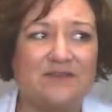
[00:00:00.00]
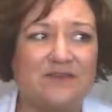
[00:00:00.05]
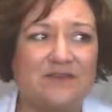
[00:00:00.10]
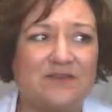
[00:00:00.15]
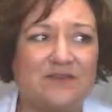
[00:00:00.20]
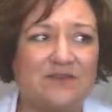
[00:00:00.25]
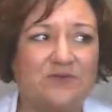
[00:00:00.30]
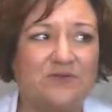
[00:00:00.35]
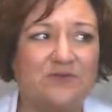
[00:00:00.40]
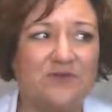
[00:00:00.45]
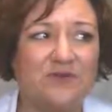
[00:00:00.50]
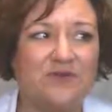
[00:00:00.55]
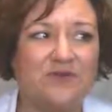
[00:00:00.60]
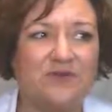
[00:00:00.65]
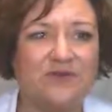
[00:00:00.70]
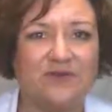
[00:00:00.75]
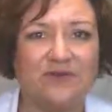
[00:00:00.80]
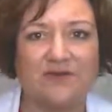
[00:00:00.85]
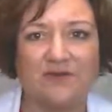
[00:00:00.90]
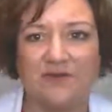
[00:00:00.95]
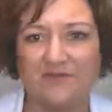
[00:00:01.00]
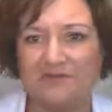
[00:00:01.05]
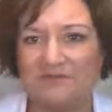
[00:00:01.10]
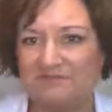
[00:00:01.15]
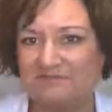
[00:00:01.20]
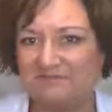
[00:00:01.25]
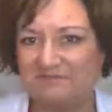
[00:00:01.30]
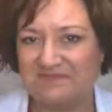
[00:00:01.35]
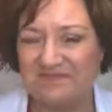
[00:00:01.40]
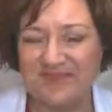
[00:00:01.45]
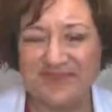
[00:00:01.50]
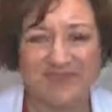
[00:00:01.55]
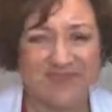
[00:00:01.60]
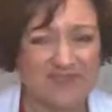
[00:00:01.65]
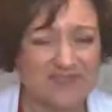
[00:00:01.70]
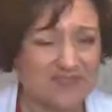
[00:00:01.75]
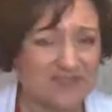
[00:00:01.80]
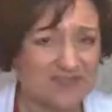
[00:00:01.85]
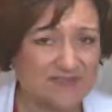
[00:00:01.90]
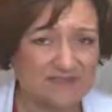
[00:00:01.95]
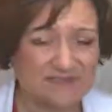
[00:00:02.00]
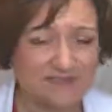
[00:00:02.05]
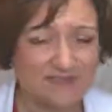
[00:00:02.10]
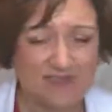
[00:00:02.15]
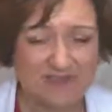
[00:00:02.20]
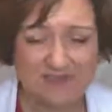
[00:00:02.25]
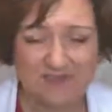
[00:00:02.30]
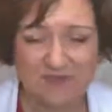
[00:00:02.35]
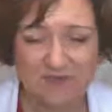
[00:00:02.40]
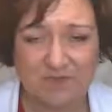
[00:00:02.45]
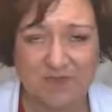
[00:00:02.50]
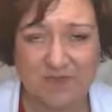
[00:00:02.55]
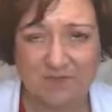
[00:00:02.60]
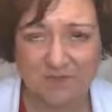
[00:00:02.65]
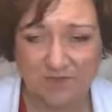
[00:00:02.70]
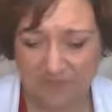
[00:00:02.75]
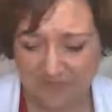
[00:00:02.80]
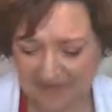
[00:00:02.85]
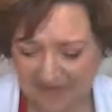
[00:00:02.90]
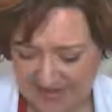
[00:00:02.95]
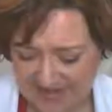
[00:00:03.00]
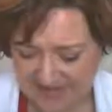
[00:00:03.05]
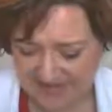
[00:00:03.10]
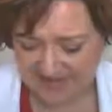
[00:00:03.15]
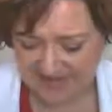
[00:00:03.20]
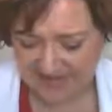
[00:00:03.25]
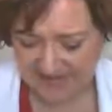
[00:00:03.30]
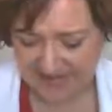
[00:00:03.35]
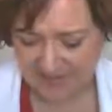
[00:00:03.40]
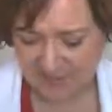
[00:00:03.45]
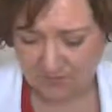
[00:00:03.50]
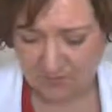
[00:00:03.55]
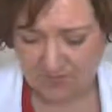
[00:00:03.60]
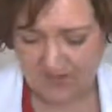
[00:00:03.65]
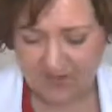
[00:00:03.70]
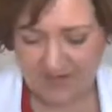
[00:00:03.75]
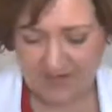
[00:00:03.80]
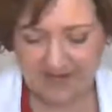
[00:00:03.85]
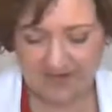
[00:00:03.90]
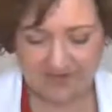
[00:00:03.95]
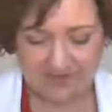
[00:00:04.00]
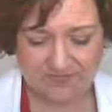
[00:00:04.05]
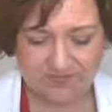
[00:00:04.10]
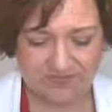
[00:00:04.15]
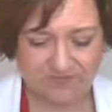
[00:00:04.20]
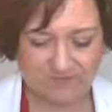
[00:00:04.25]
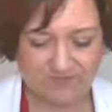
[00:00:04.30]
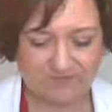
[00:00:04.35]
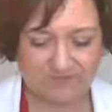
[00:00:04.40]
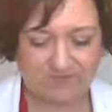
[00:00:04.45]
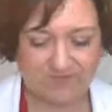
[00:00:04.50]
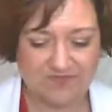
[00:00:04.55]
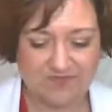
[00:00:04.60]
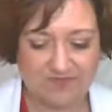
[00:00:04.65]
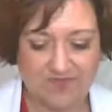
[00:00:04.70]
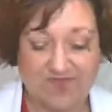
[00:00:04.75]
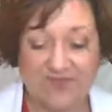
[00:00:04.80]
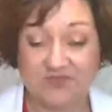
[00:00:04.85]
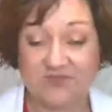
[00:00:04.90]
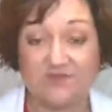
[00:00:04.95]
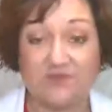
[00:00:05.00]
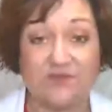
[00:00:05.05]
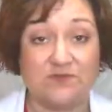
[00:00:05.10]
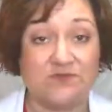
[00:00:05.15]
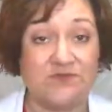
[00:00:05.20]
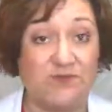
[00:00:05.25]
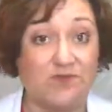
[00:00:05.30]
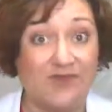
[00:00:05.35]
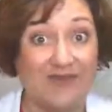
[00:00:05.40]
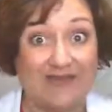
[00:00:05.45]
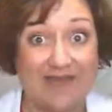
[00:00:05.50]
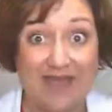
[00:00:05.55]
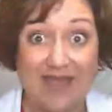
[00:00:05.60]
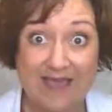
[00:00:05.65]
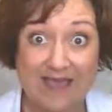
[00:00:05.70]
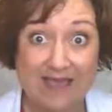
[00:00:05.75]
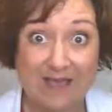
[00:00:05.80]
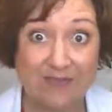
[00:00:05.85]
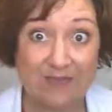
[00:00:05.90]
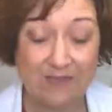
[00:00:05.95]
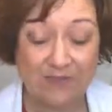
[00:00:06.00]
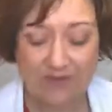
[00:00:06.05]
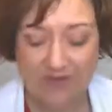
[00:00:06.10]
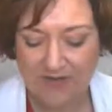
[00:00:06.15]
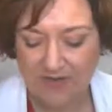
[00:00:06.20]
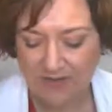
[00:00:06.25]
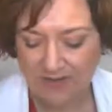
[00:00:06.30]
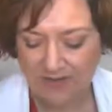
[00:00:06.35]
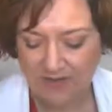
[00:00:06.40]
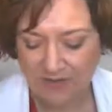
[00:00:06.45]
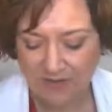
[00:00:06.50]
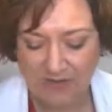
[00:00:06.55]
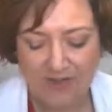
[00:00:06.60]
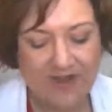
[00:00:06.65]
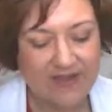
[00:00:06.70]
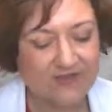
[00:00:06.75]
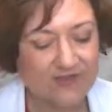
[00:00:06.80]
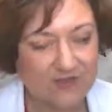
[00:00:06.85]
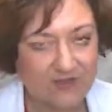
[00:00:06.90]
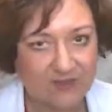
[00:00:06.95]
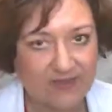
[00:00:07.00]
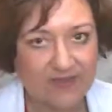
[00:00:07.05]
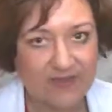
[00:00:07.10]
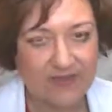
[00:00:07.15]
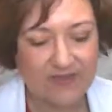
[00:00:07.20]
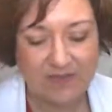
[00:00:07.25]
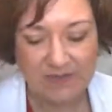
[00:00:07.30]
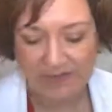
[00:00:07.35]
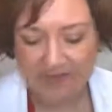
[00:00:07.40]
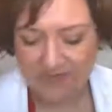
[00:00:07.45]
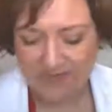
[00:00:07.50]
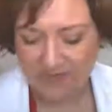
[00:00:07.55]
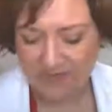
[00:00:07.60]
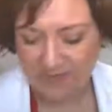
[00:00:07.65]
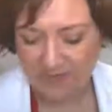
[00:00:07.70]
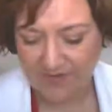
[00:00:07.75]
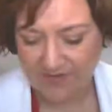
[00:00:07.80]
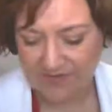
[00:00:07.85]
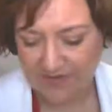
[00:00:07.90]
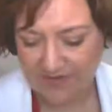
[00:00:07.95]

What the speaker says: you wonder, is this like, do people like it? Why are the page views going down gradually, but going